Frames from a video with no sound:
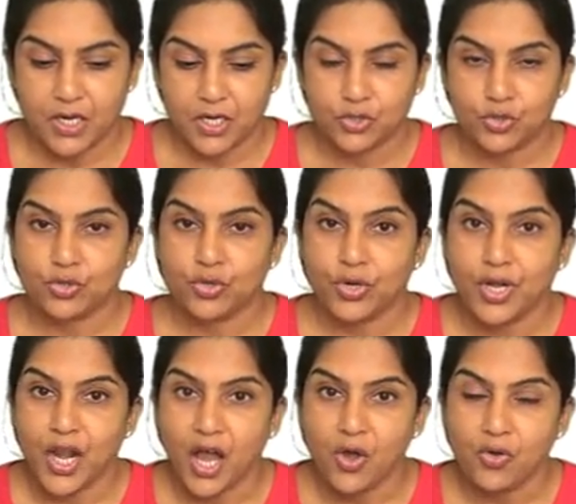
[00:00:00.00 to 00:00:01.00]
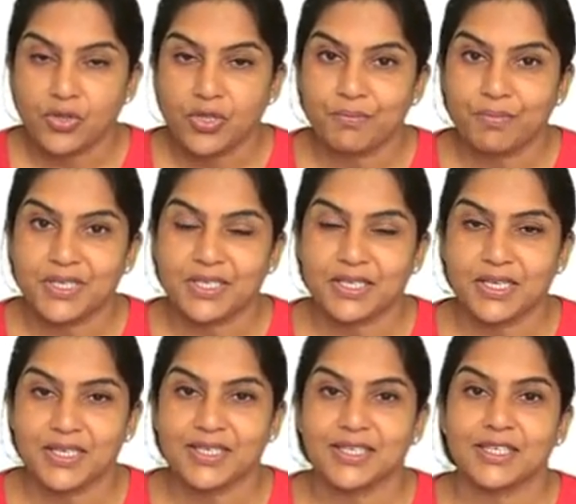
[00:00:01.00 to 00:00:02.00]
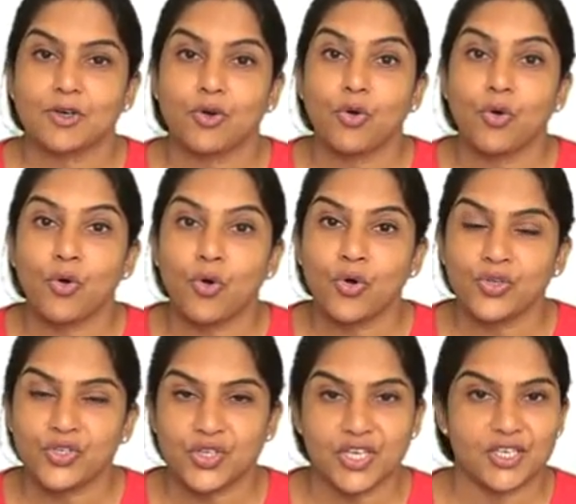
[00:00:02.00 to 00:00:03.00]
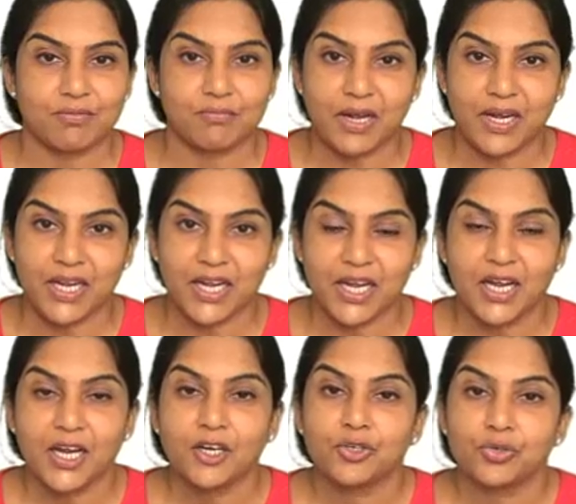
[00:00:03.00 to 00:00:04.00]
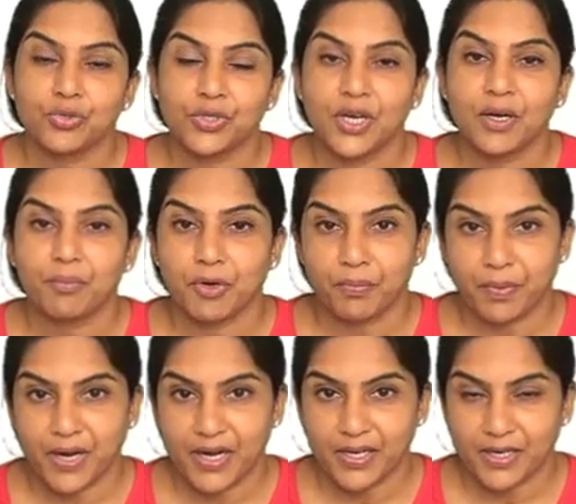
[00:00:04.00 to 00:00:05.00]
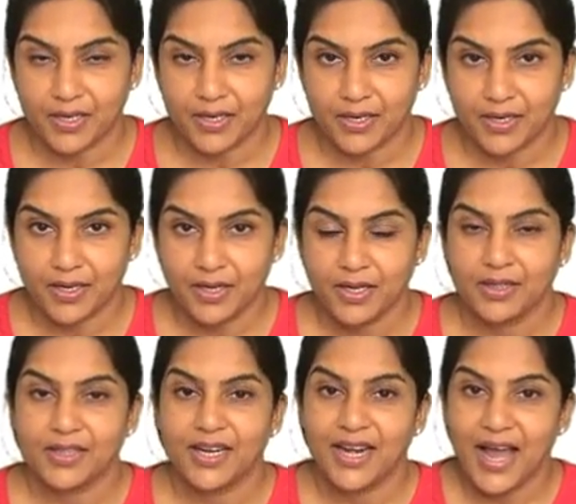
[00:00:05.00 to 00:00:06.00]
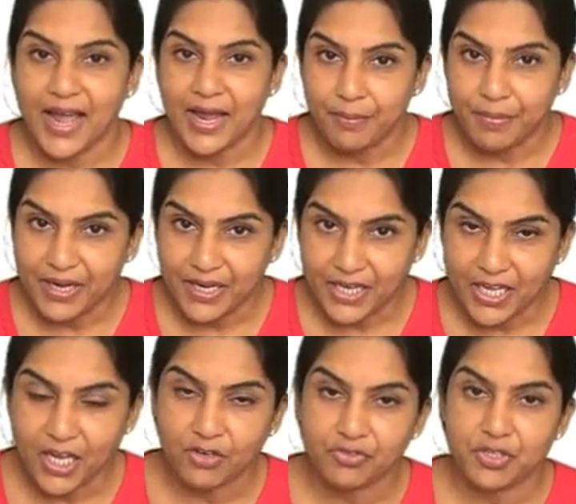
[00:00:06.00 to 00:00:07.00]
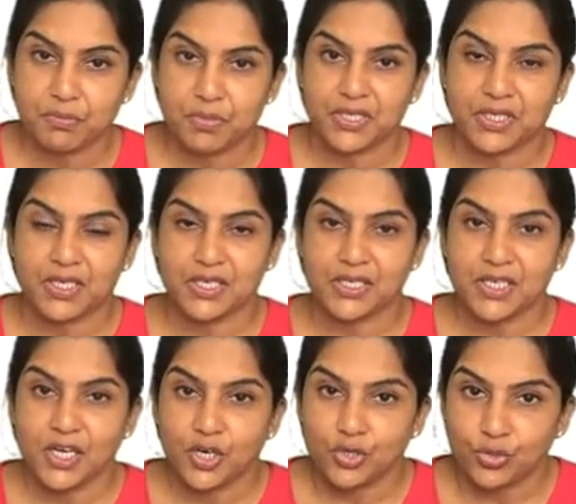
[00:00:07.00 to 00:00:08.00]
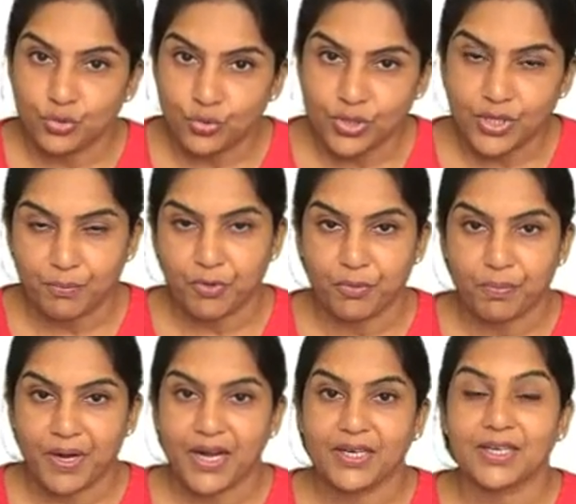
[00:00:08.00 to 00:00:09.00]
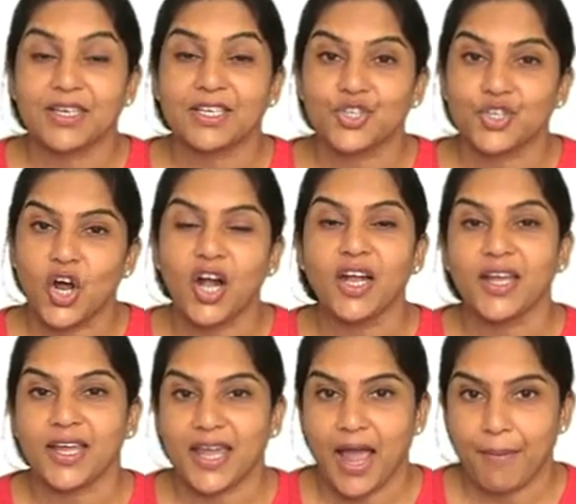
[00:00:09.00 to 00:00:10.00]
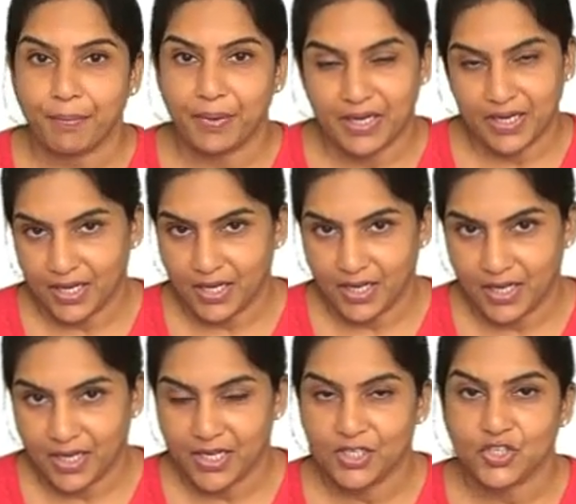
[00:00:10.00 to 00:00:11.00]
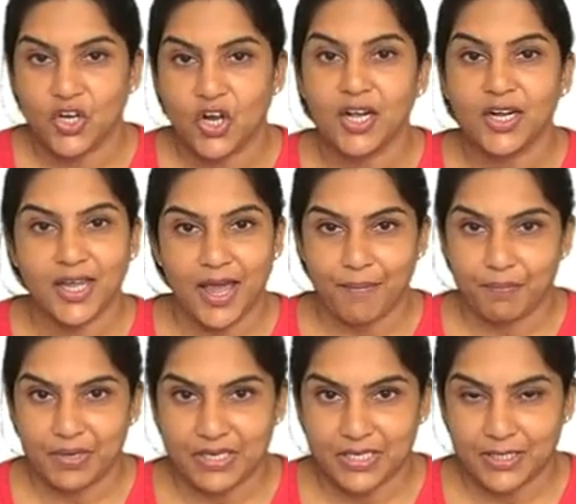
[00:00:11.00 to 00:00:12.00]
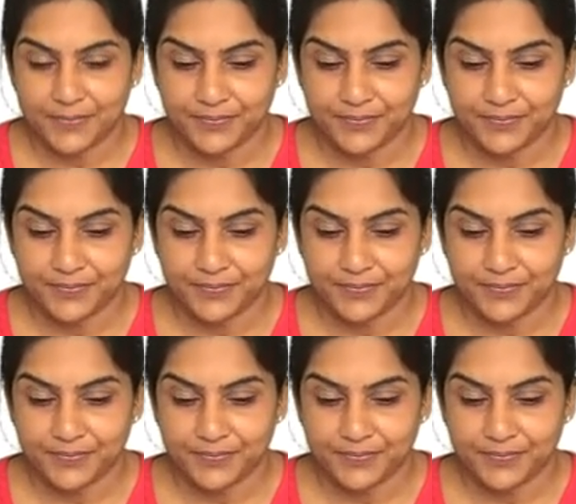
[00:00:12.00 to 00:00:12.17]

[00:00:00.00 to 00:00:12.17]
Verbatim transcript: So now the business owes this money to the proprietor. The liability of the business to the proprietor is called capital. Is called capital.